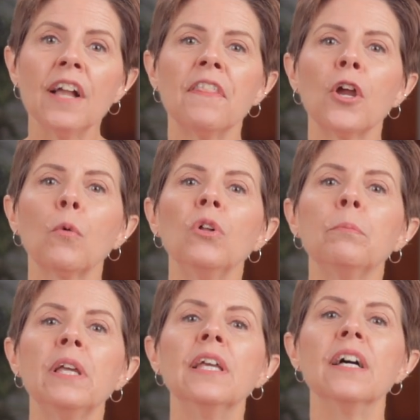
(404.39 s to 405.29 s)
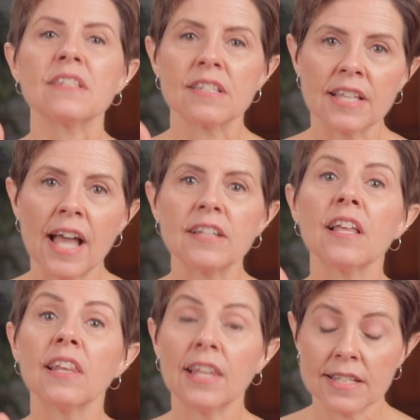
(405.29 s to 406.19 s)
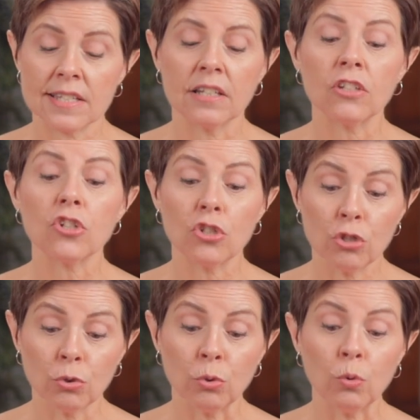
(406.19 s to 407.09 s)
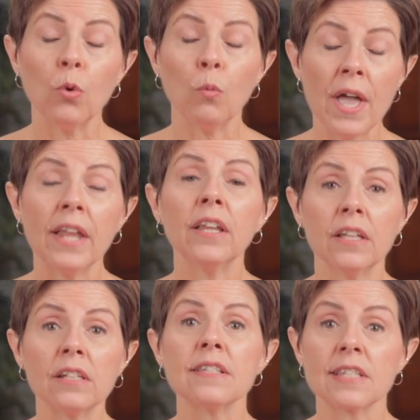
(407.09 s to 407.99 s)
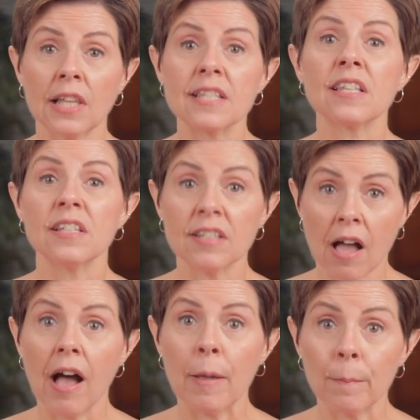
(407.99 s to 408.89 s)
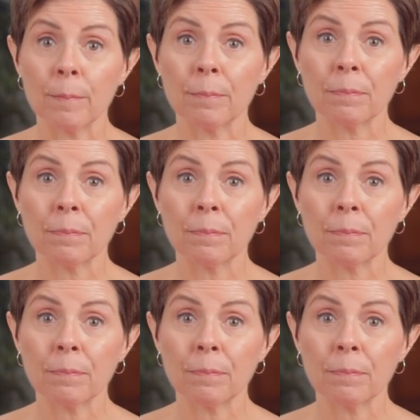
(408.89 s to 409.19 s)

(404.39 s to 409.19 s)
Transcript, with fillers: there will be a set lesson to do when it is lesson time.